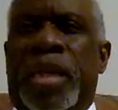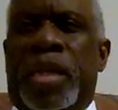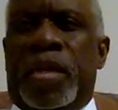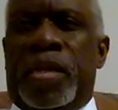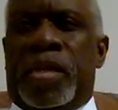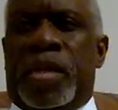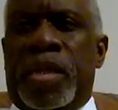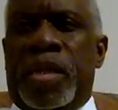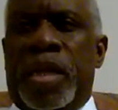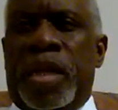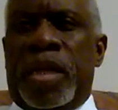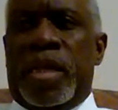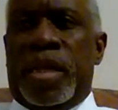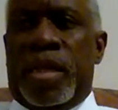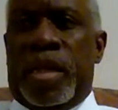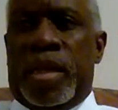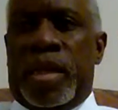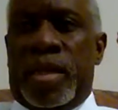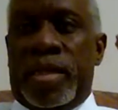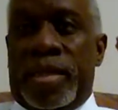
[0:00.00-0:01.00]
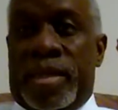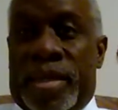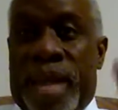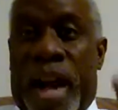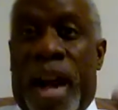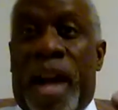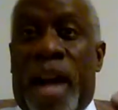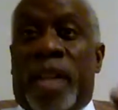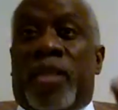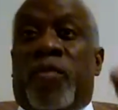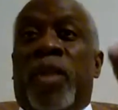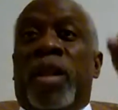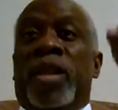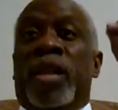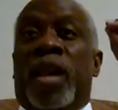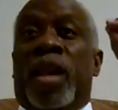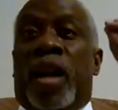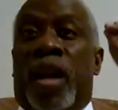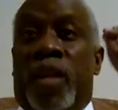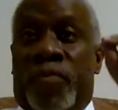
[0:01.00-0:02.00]
is
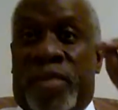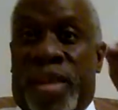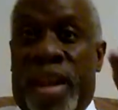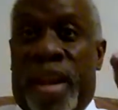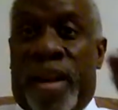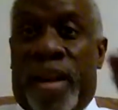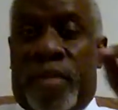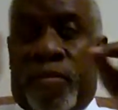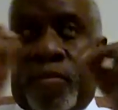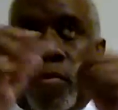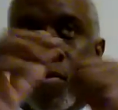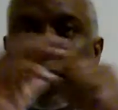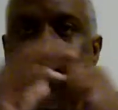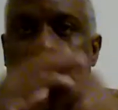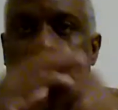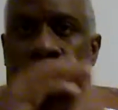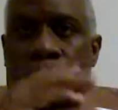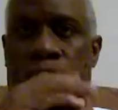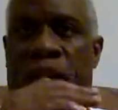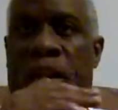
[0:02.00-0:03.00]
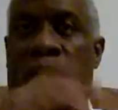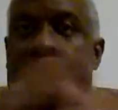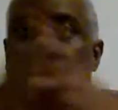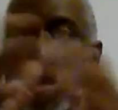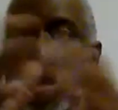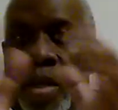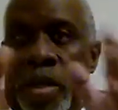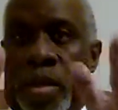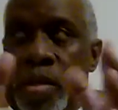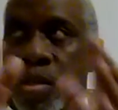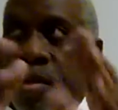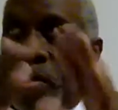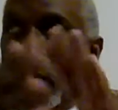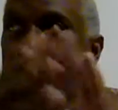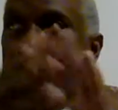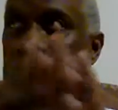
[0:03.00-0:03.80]
doctrine of devil. Here it is.